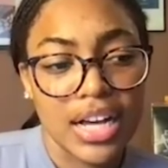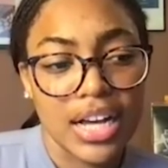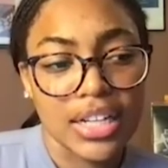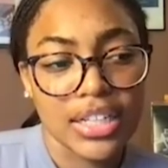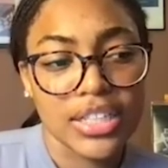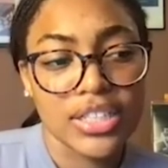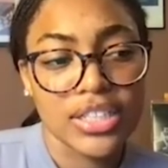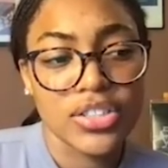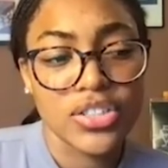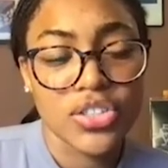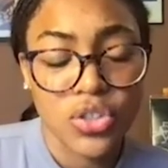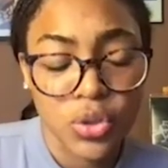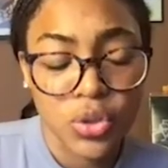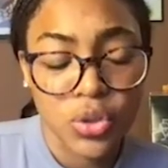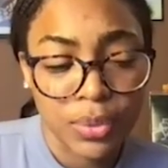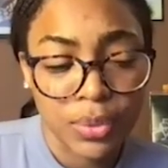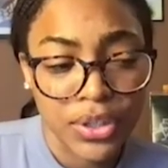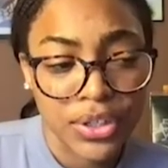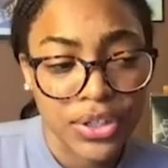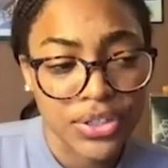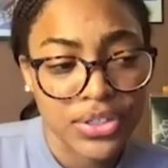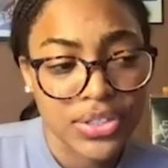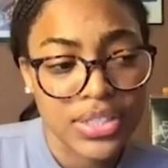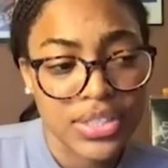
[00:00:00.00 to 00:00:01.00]

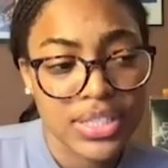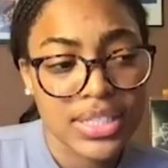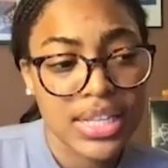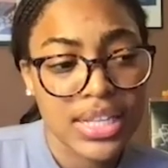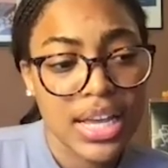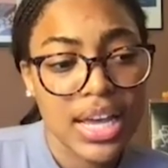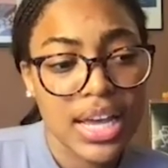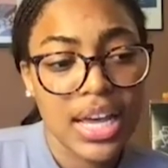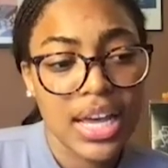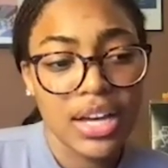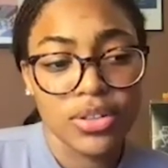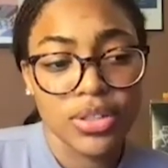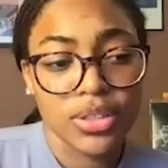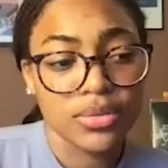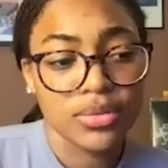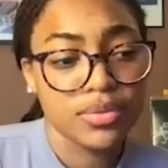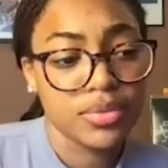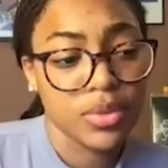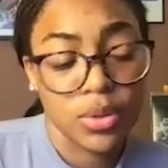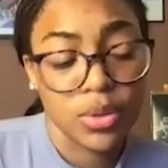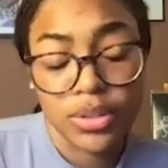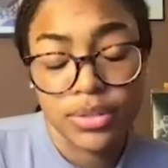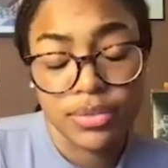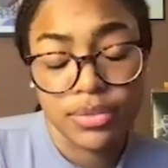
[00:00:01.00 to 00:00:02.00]
consumers
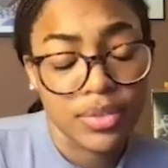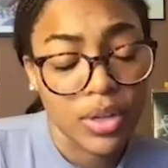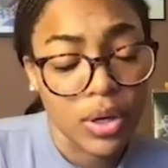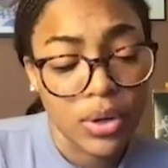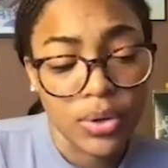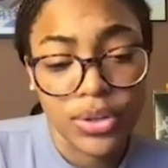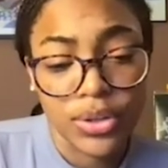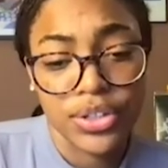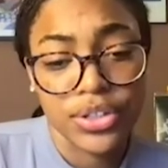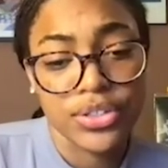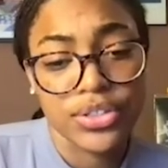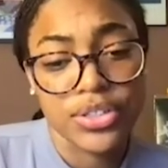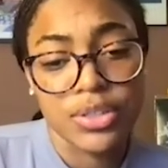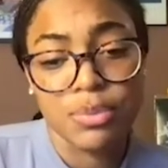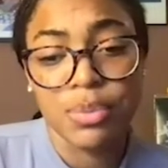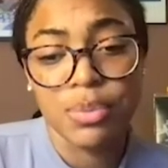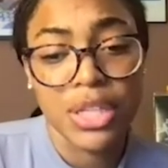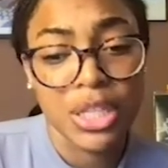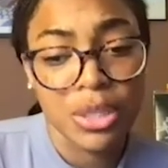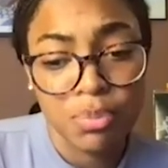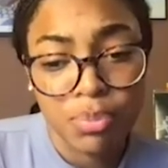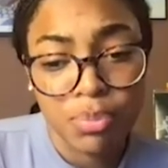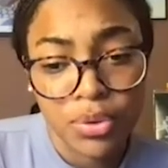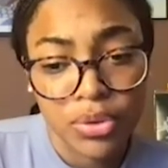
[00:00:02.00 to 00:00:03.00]
or voters,
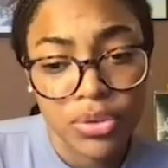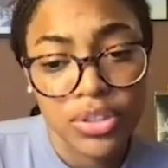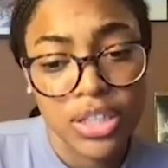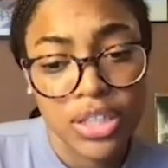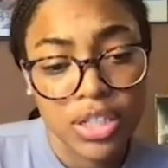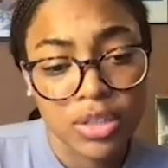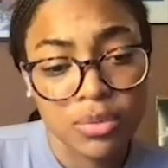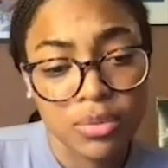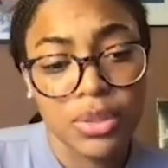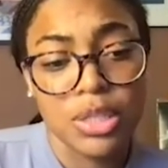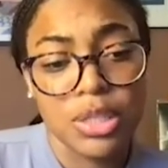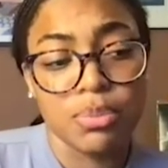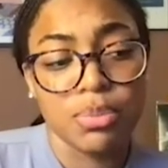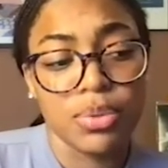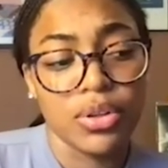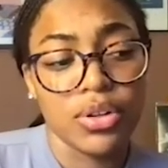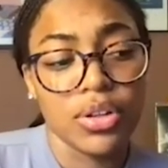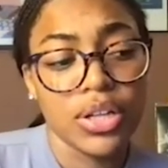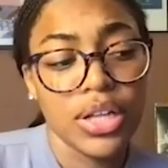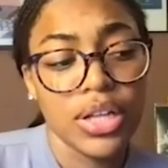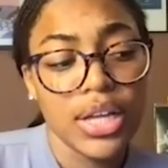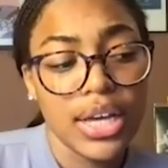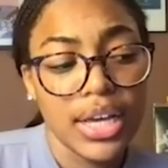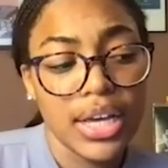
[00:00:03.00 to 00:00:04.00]
people, young
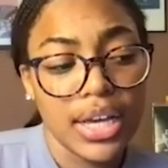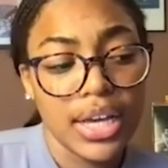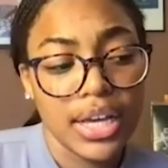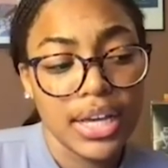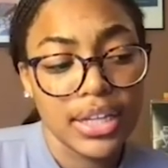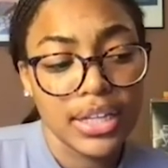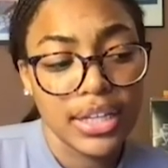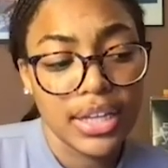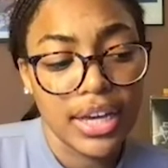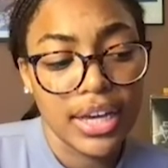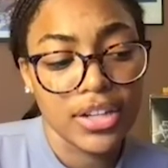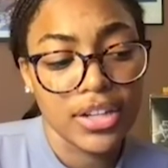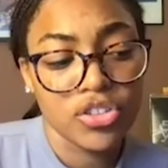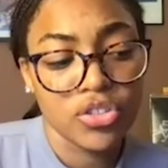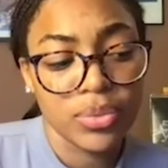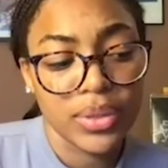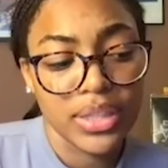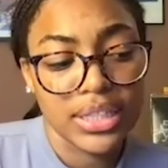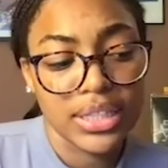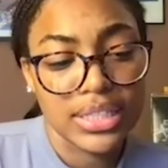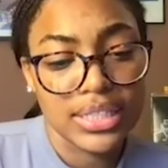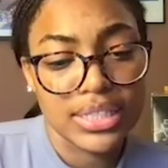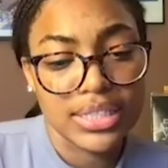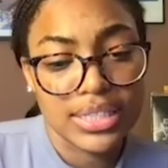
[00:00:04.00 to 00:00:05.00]
people engage
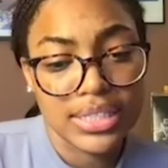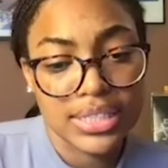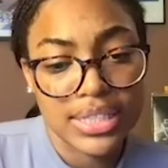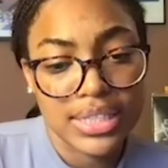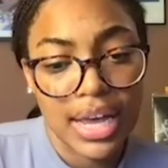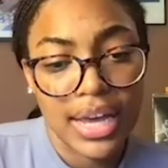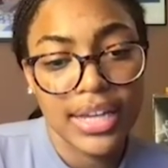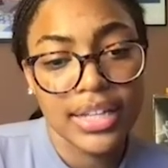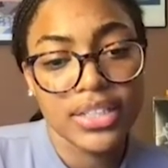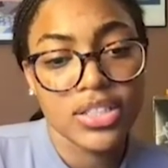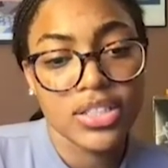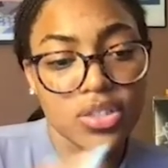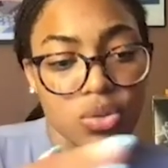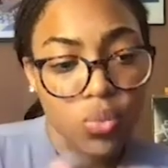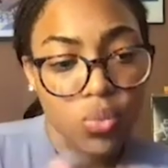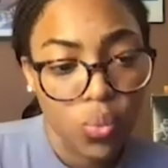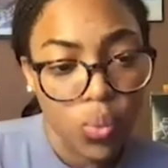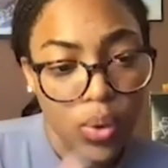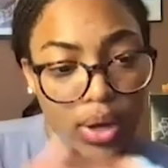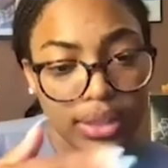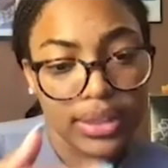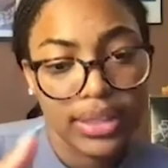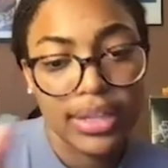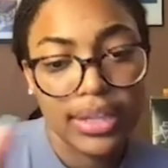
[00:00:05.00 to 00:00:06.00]
with these sites,
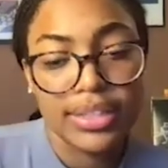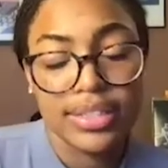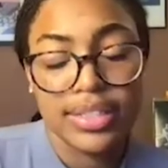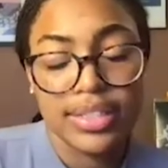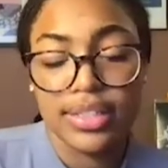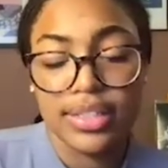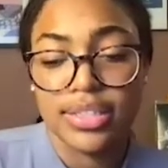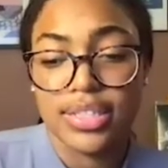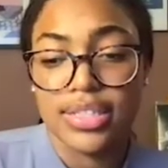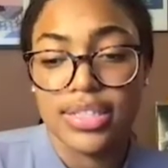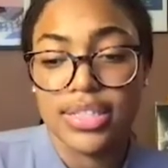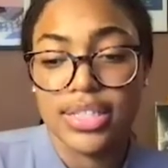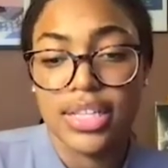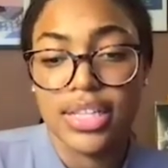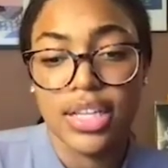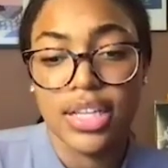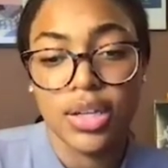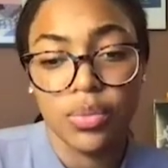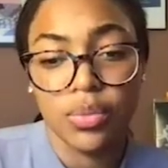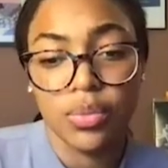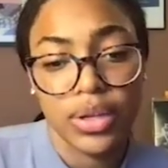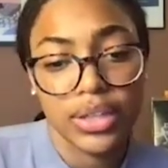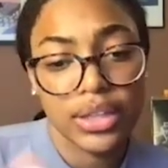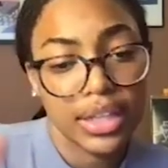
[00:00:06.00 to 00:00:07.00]
what they tend to
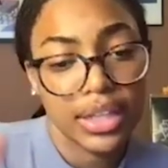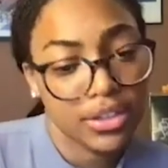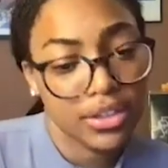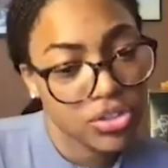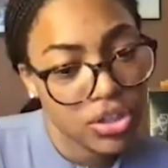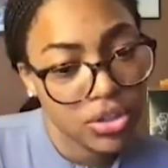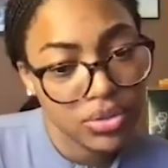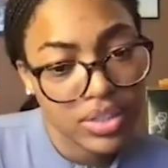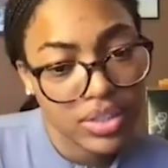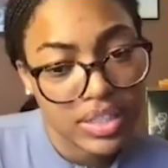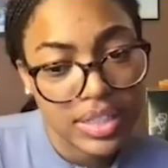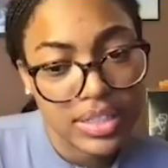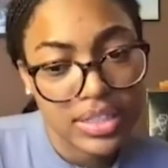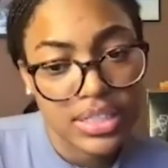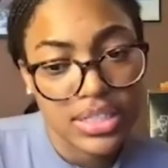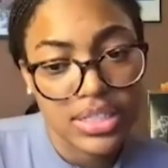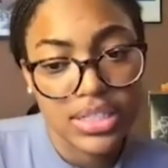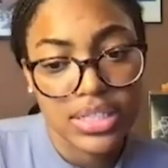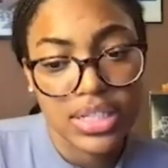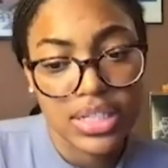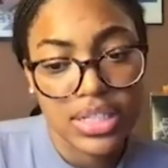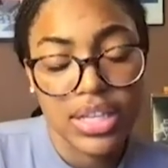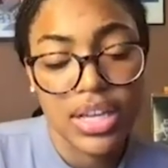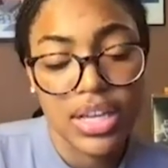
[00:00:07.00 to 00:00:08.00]
see, what they don't tend to
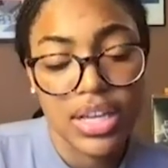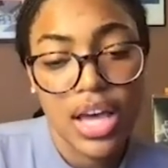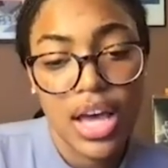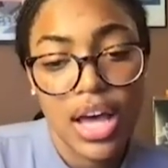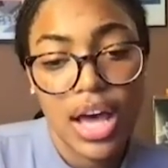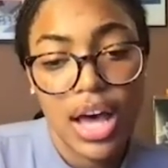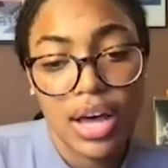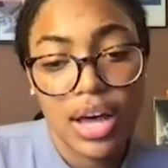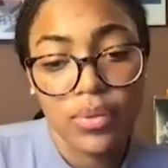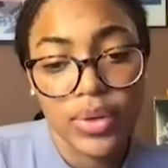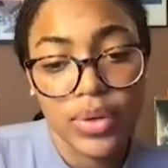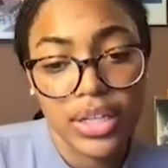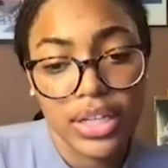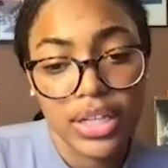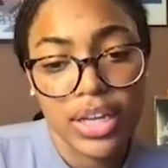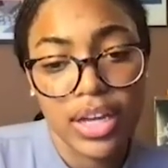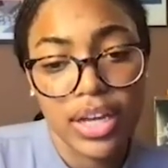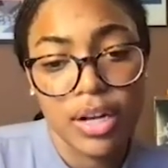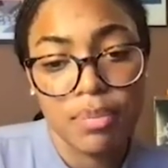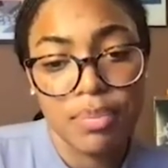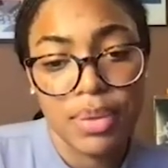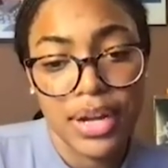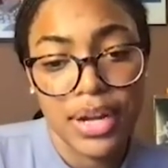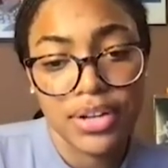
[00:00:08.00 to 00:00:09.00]
see, we can
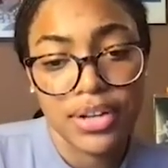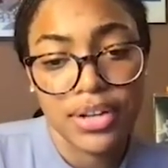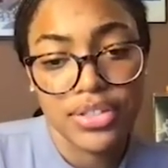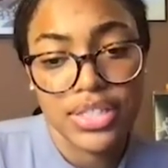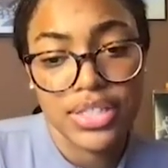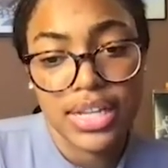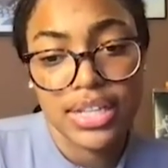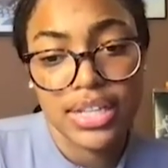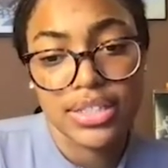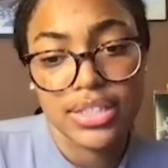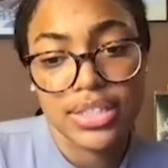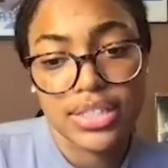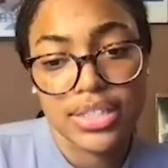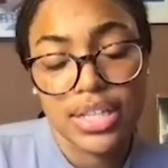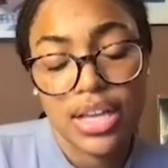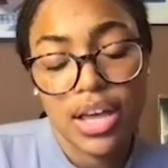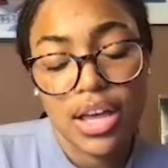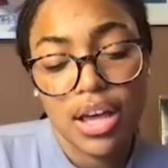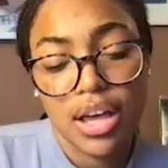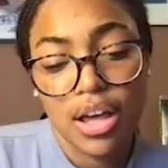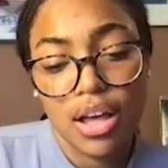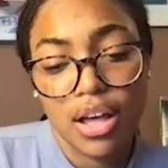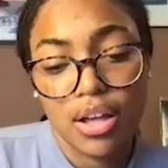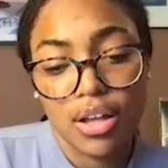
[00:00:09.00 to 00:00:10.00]
get a better sense
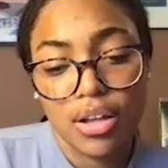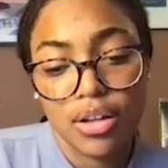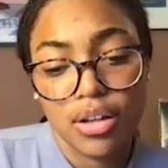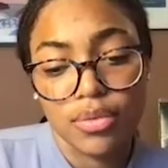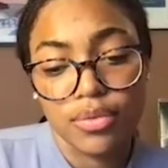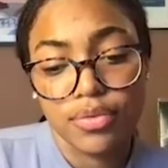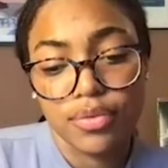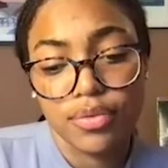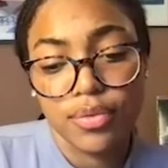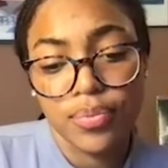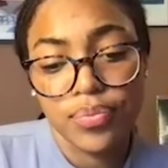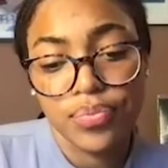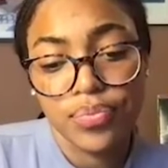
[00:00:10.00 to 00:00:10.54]
of